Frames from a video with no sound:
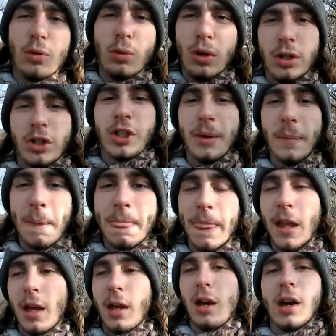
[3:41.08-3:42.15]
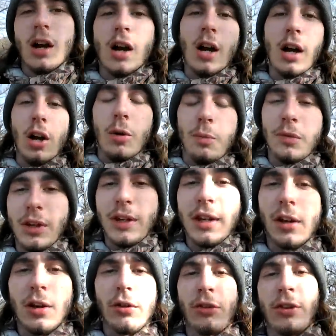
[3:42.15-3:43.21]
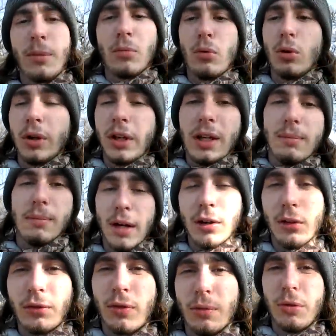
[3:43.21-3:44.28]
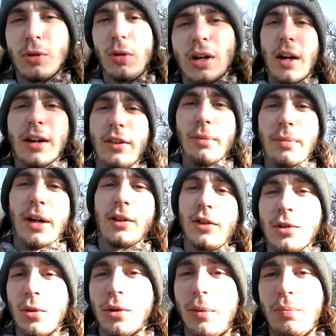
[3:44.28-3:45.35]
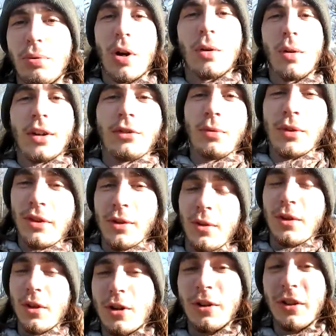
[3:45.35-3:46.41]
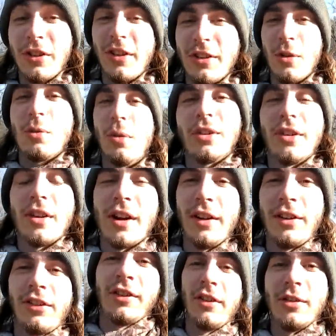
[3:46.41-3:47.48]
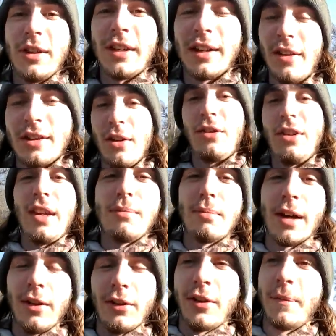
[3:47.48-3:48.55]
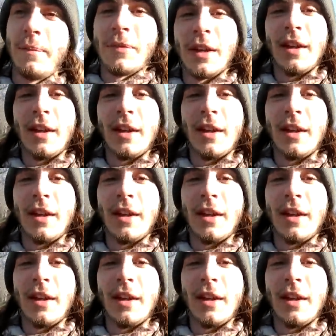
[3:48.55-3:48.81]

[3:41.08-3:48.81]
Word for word: for watching. I hope to hear some more emails from you guys about your progress with your dogs. It's always nice to get those emails.